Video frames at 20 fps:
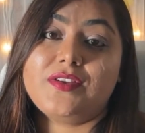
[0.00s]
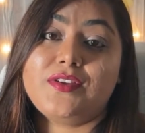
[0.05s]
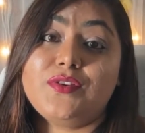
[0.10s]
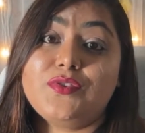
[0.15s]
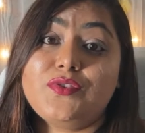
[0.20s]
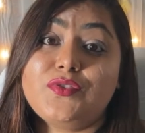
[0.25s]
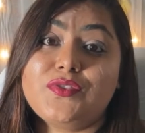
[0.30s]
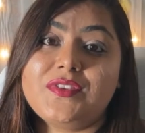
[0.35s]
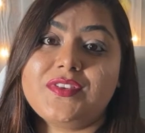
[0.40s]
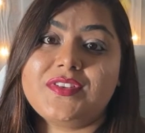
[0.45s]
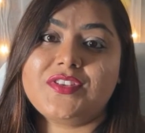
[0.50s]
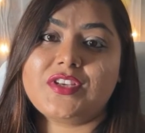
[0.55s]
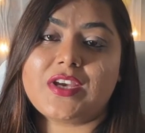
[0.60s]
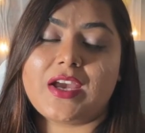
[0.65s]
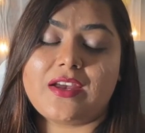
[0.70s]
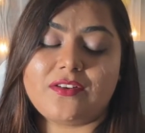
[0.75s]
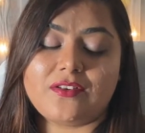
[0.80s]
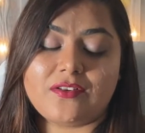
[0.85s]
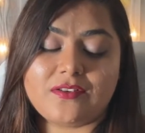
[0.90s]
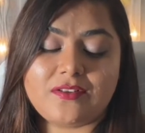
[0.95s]
new to this
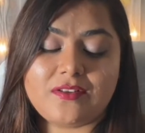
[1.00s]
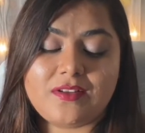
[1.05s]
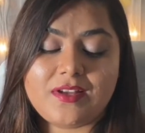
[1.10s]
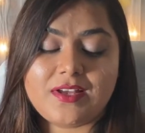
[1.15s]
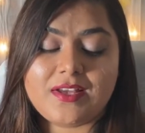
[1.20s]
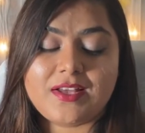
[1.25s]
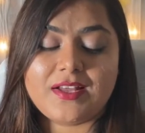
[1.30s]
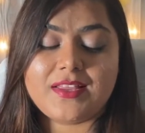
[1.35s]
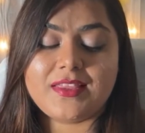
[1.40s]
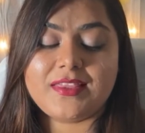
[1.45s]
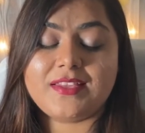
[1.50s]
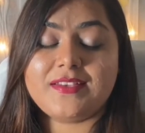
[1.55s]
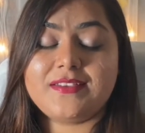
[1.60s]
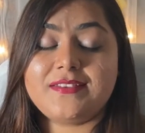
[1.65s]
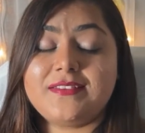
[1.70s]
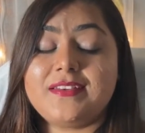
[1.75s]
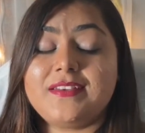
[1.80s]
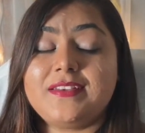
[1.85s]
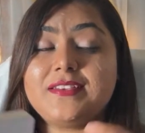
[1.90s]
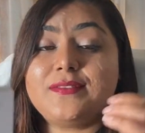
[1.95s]
channel,
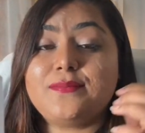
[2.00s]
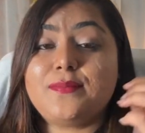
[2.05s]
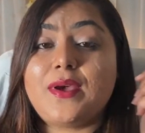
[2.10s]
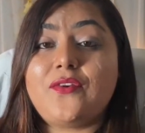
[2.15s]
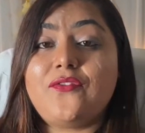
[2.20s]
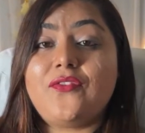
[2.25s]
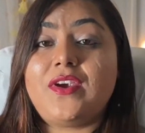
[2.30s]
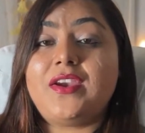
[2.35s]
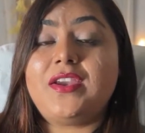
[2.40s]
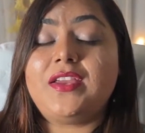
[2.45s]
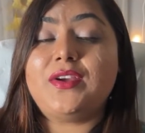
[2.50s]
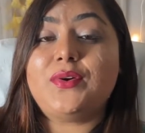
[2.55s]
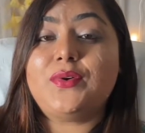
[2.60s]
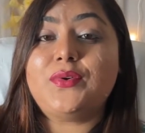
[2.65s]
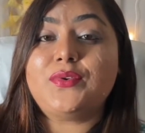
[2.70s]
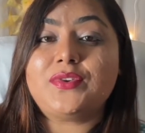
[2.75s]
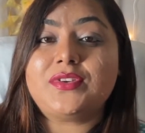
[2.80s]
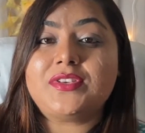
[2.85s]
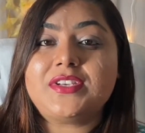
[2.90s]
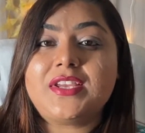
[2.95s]
this is my very
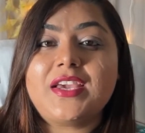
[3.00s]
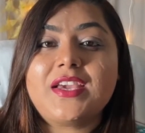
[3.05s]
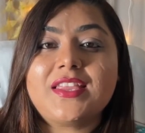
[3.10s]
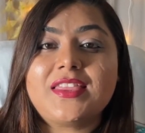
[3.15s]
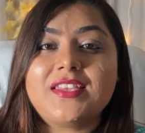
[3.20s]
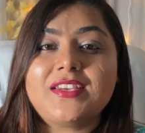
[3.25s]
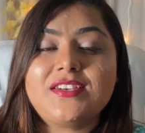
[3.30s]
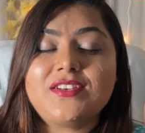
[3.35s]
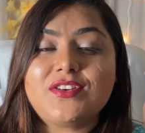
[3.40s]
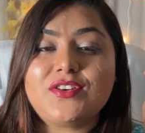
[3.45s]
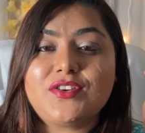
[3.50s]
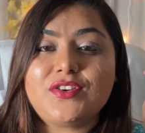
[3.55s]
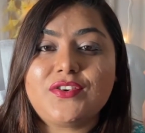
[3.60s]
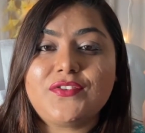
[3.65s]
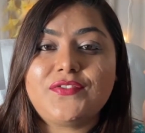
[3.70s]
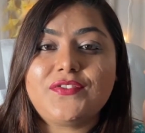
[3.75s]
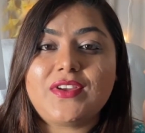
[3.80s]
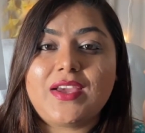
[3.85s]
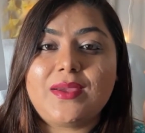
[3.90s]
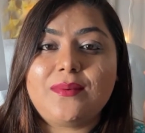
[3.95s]
own deck, the Turn
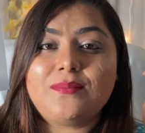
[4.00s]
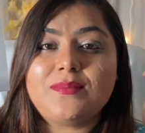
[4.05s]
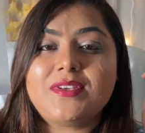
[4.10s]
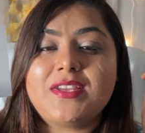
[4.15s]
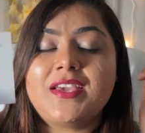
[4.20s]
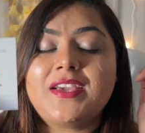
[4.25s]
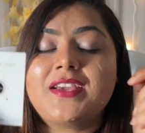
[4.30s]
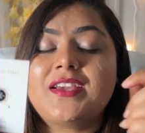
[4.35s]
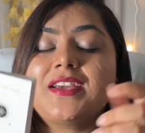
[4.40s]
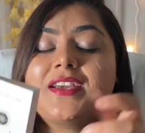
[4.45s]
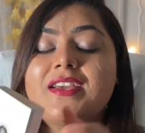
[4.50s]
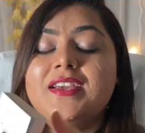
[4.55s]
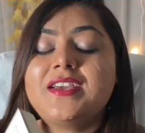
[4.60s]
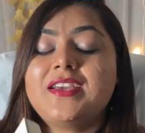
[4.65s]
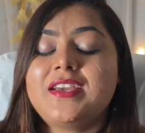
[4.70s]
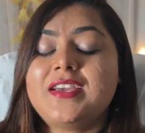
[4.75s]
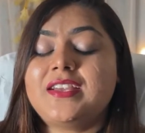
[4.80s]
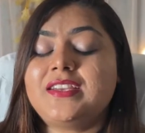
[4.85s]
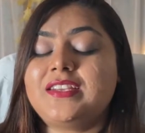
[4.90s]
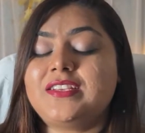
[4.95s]
of Time deck.
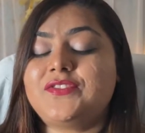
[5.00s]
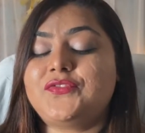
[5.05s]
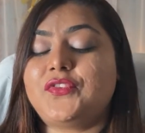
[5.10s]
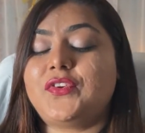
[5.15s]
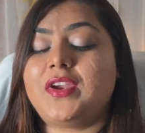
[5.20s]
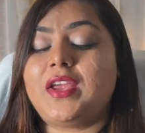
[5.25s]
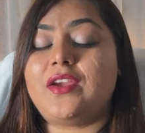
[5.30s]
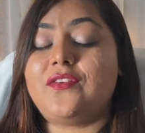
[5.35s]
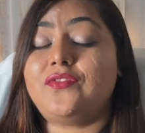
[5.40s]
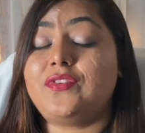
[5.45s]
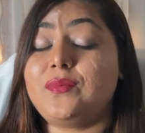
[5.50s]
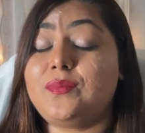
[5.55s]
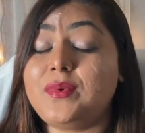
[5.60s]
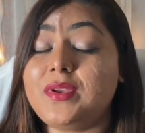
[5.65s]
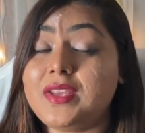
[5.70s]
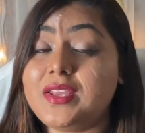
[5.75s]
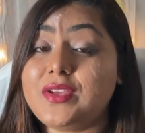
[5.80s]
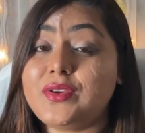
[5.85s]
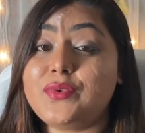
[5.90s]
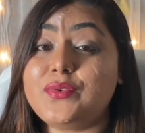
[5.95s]
It is for
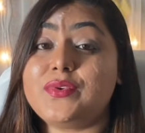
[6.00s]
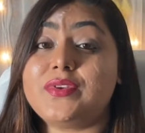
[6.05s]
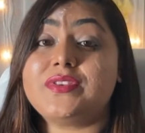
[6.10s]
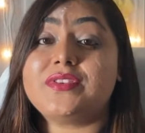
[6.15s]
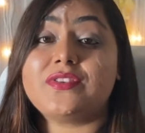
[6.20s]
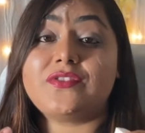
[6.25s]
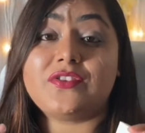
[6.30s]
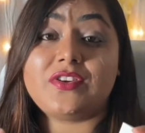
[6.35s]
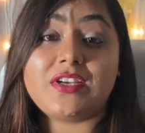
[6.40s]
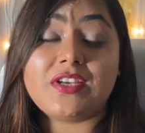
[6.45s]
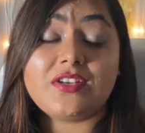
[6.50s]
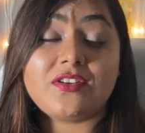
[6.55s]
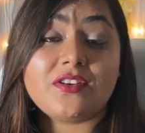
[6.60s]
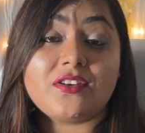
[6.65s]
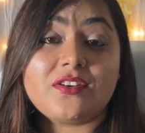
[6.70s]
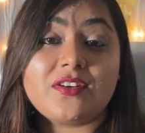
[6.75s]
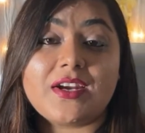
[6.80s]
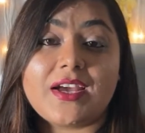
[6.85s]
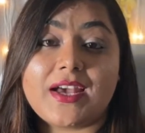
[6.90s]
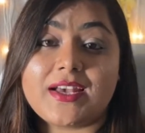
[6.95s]
everybody who is a
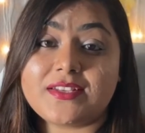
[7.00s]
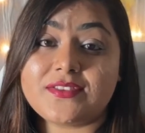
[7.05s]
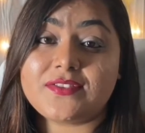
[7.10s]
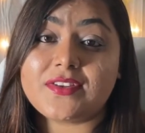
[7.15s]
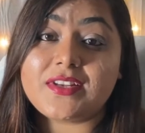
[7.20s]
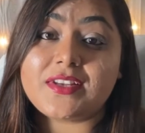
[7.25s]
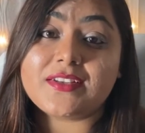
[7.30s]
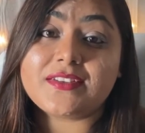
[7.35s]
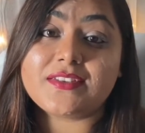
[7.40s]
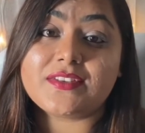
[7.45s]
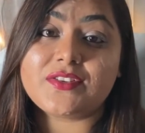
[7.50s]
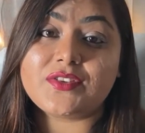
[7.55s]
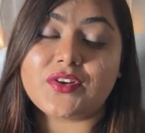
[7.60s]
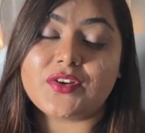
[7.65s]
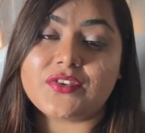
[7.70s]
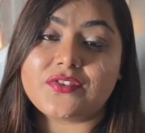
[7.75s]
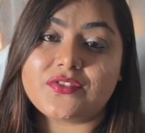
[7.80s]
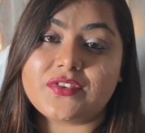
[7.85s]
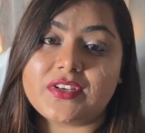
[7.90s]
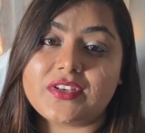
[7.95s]
reader as well as a
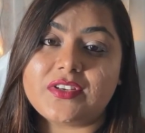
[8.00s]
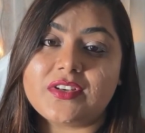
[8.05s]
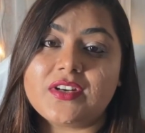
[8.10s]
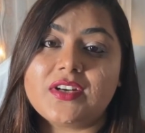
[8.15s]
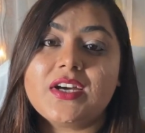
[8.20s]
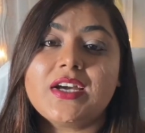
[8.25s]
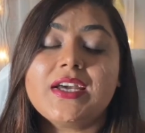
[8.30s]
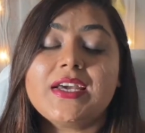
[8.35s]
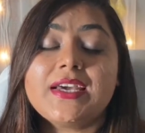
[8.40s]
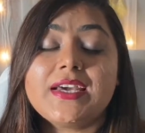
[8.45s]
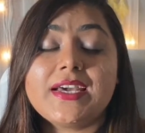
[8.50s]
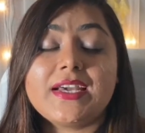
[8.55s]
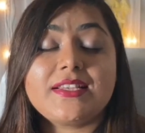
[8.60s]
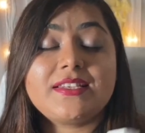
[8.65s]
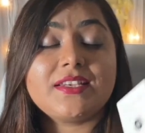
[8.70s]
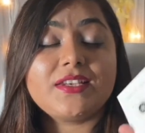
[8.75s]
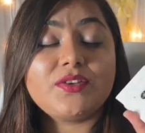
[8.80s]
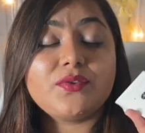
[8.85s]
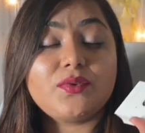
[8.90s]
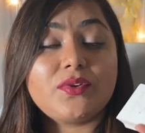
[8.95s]
non-reader.
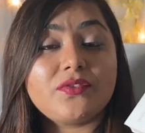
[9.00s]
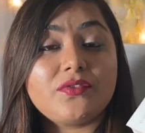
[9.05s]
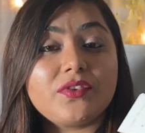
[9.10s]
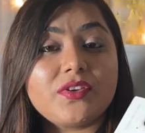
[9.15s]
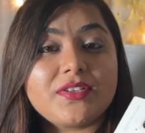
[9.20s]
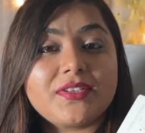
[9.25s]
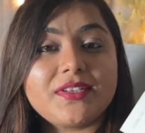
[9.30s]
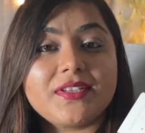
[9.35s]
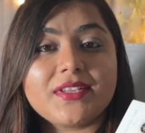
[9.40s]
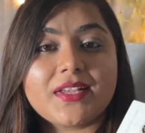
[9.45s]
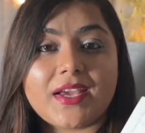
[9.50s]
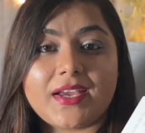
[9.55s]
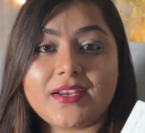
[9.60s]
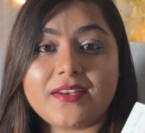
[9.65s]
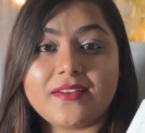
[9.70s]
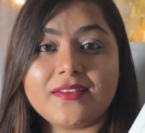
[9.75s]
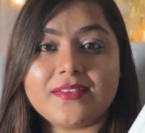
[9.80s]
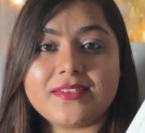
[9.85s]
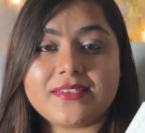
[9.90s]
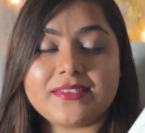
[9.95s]
It's a universal
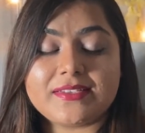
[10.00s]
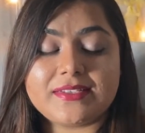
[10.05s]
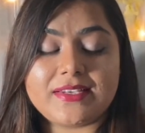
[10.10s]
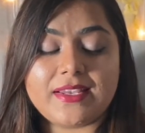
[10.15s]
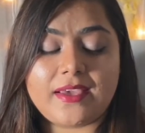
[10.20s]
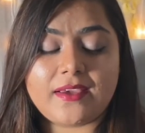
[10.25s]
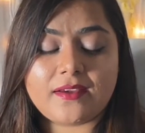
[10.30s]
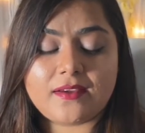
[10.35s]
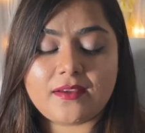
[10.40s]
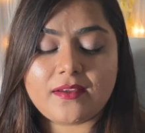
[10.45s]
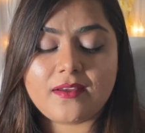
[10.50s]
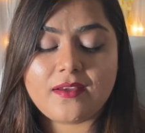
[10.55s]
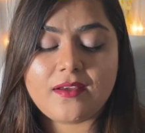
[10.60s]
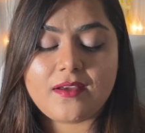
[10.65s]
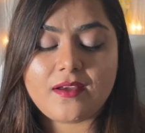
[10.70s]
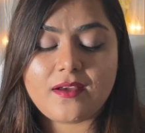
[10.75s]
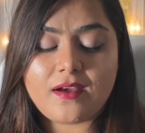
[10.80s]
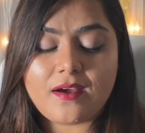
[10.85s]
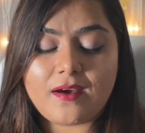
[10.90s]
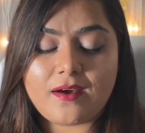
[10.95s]
guidance deck.
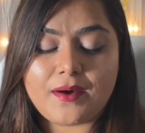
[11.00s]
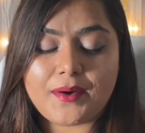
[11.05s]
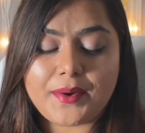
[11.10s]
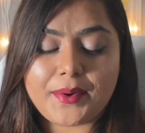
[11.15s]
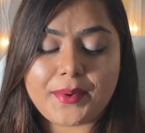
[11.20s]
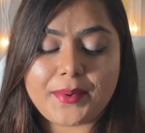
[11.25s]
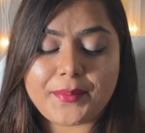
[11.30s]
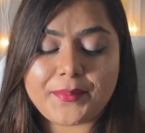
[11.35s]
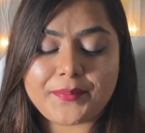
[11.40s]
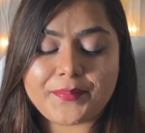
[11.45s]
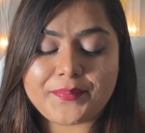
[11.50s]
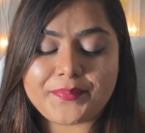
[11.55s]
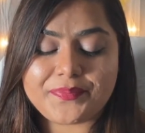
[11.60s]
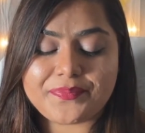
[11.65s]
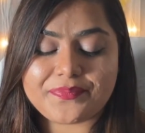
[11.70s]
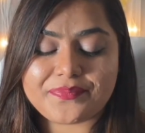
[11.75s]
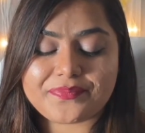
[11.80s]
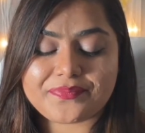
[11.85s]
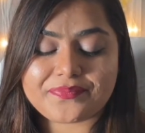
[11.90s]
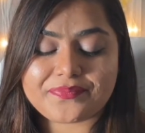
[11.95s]
It